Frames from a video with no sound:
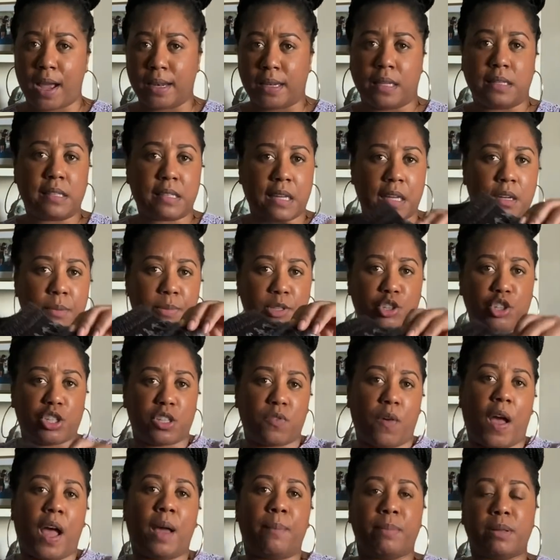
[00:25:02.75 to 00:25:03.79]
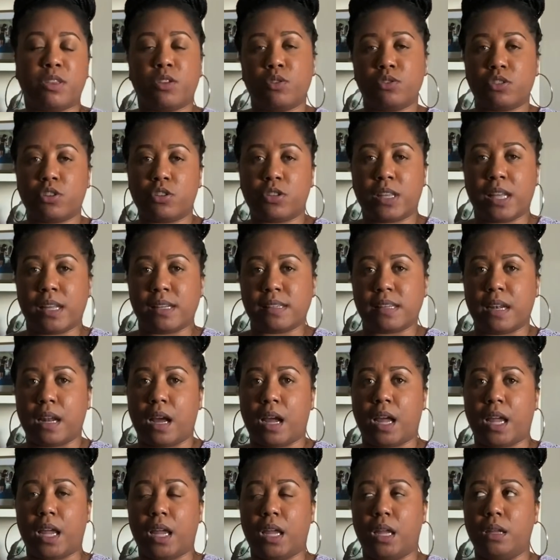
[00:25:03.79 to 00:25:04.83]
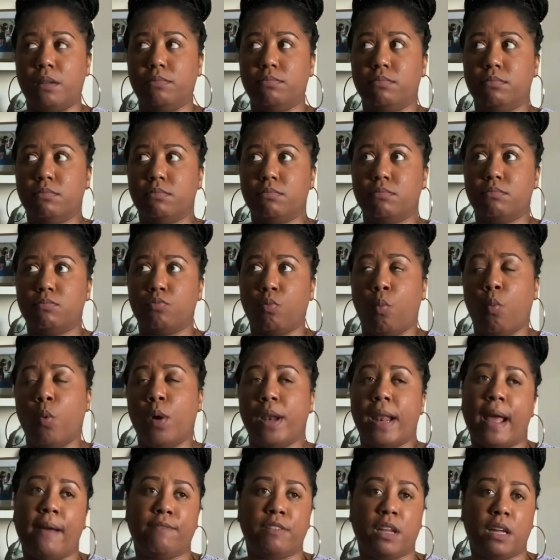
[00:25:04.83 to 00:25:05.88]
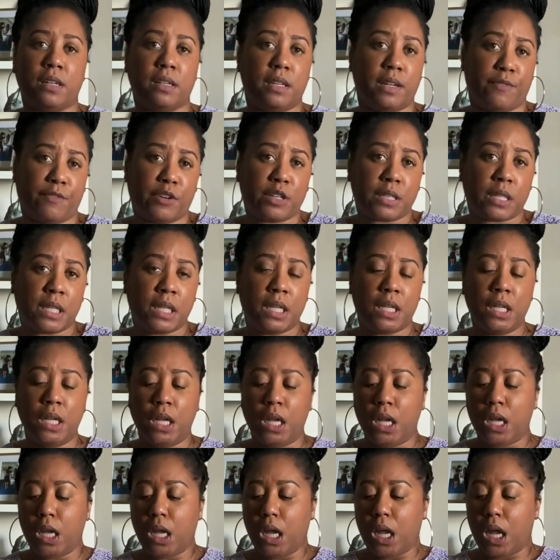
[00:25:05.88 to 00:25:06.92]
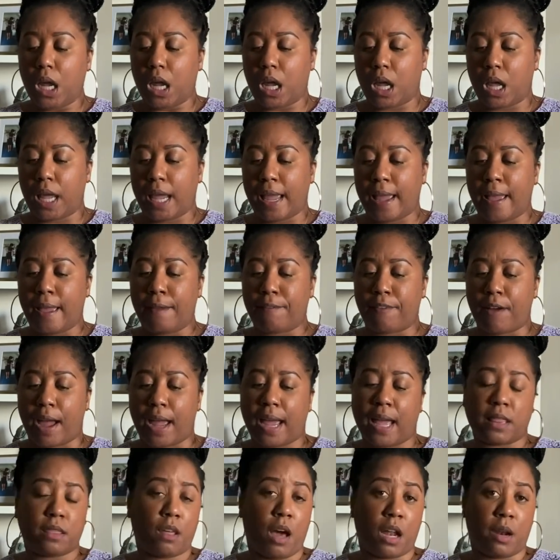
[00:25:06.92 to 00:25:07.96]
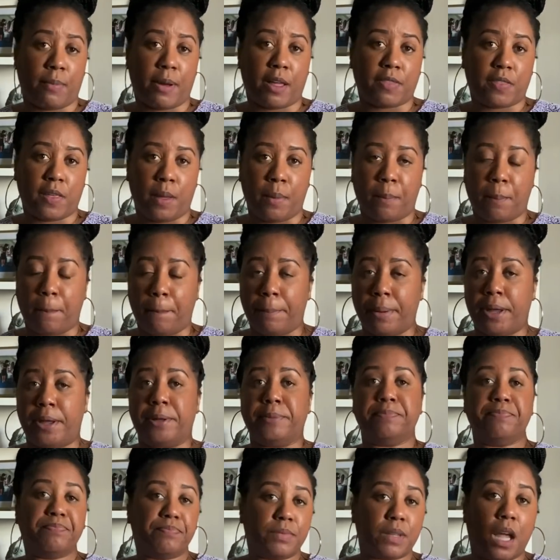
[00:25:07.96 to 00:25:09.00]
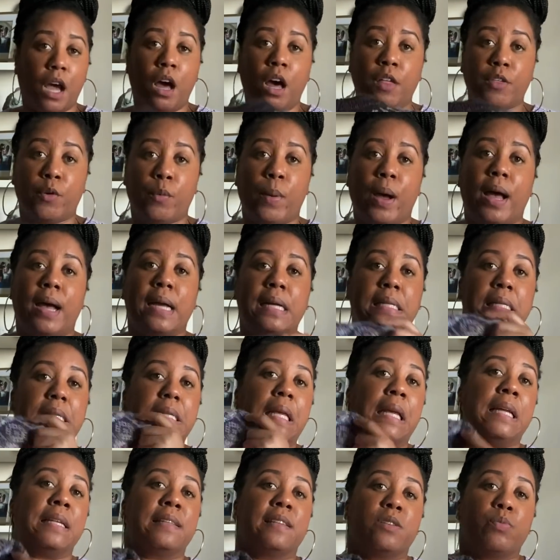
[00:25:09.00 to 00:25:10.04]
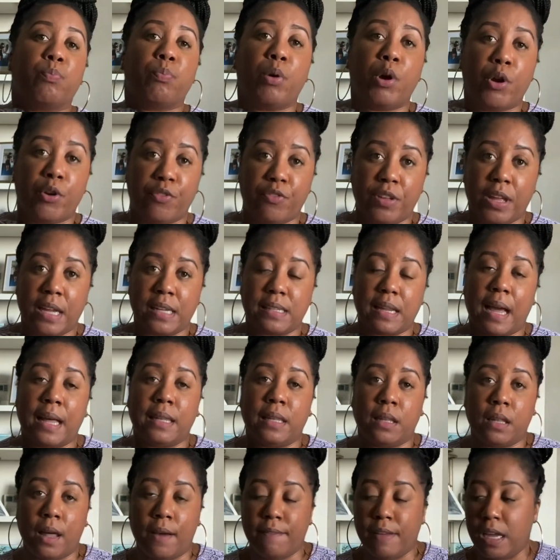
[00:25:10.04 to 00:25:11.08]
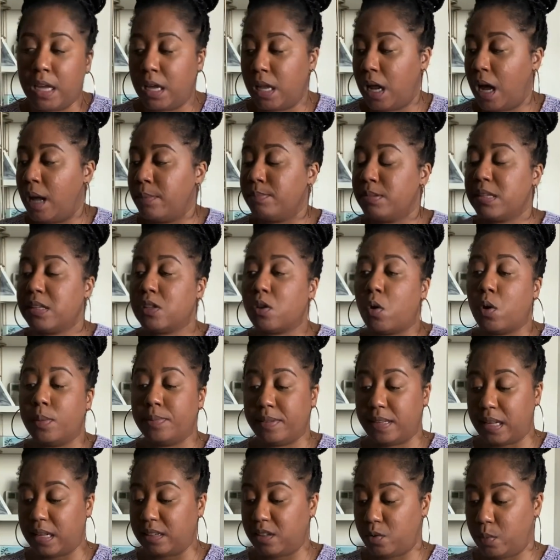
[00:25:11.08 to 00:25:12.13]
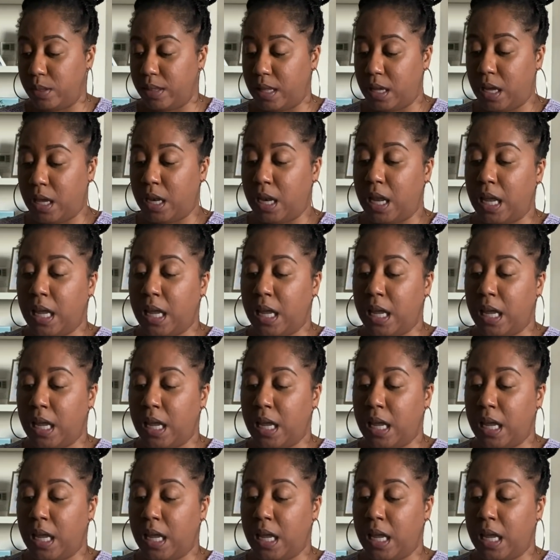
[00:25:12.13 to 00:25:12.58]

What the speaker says: It's going to be just fine. But those are things that I would have done differently if I had thought about them. But otherwise, it's perfect. I love it. I'm so obsessed with it.